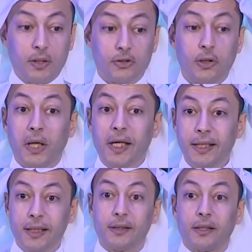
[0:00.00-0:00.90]
So
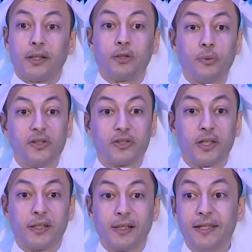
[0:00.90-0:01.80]
again,
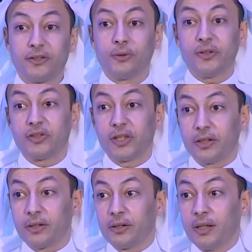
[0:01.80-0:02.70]
the next
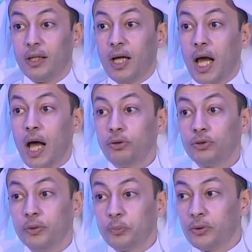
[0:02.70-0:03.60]
question, how
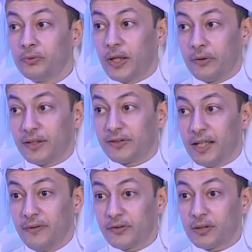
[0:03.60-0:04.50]
to improve
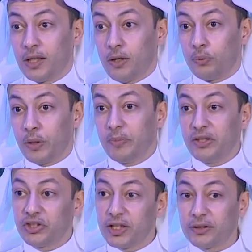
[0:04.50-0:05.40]
ourselves? We
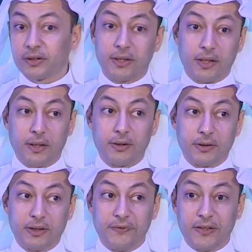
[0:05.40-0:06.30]

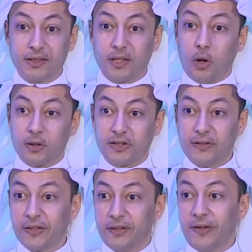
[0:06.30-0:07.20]
mentioned different or
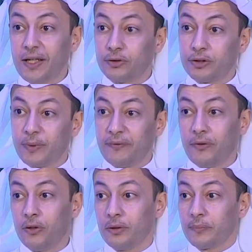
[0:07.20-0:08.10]
several factors
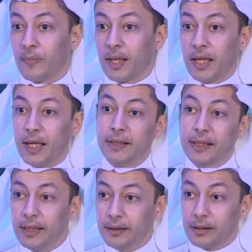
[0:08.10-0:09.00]
before, and
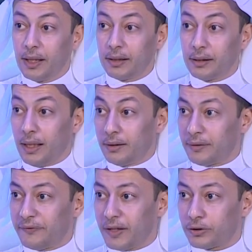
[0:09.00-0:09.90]
here are
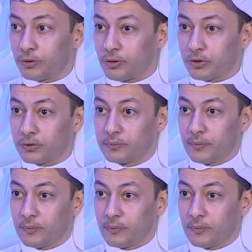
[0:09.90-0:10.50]
other factors.